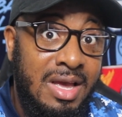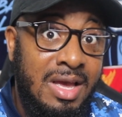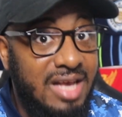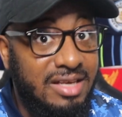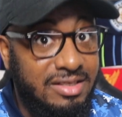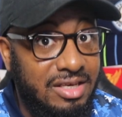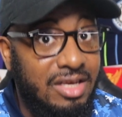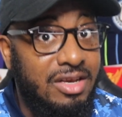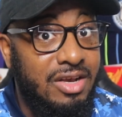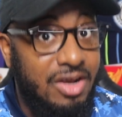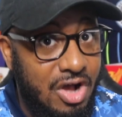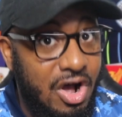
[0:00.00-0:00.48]

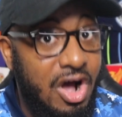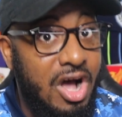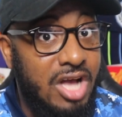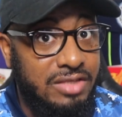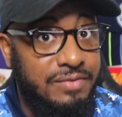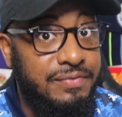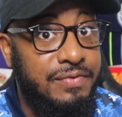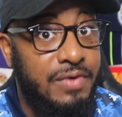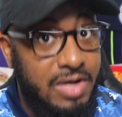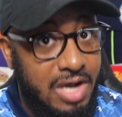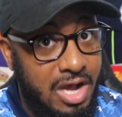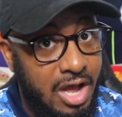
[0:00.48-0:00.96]
there's a
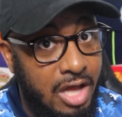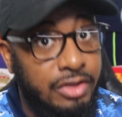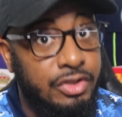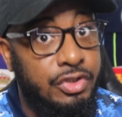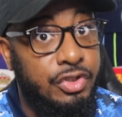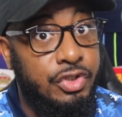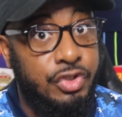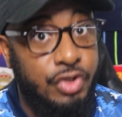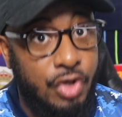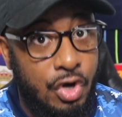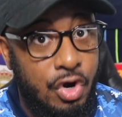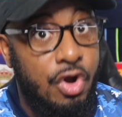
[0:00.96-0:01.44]
cause for
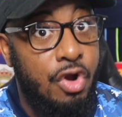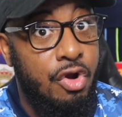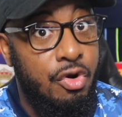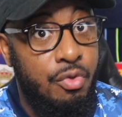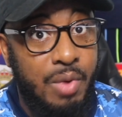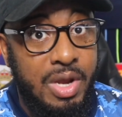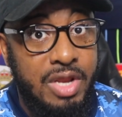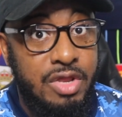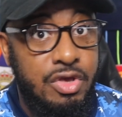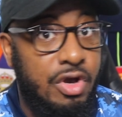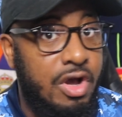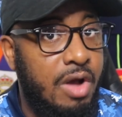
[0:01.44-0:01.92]

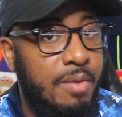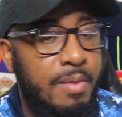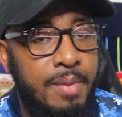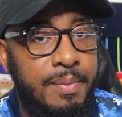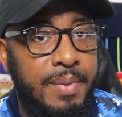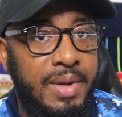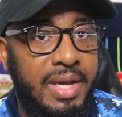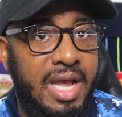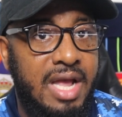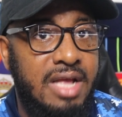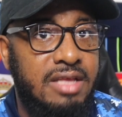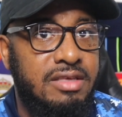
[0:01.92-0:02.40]
concern when you
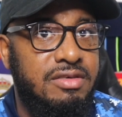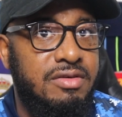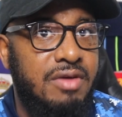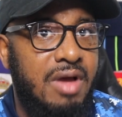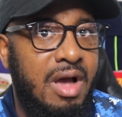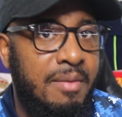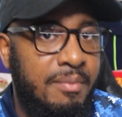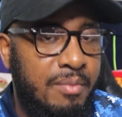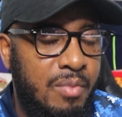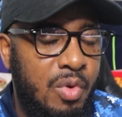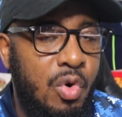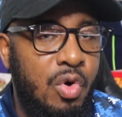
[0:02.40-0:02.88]
come up
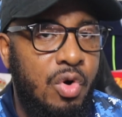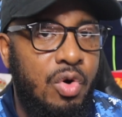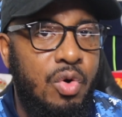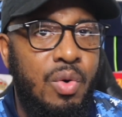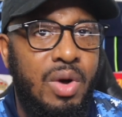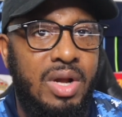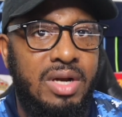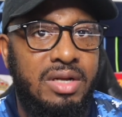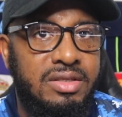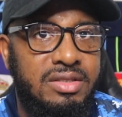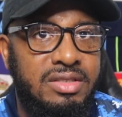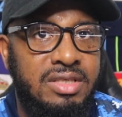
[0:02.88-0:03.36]
against a more
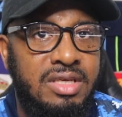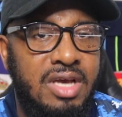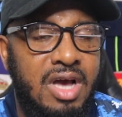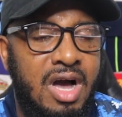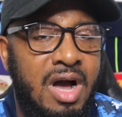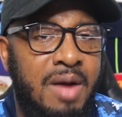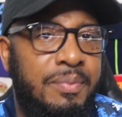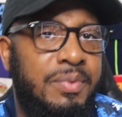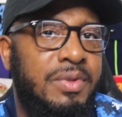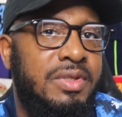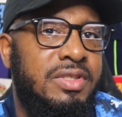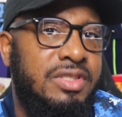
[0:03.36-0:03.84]

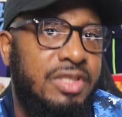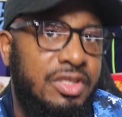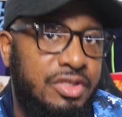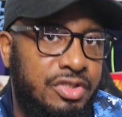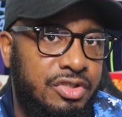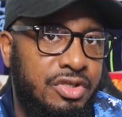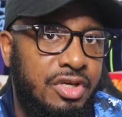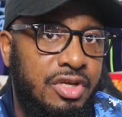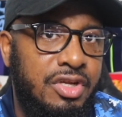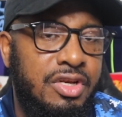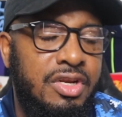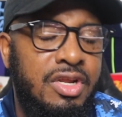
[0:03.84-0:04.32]
quality
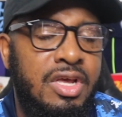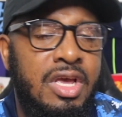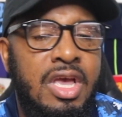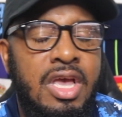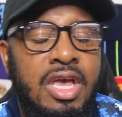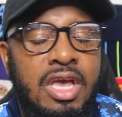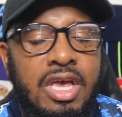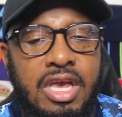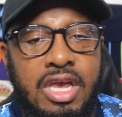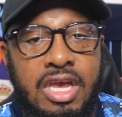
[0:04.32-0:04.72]
opposition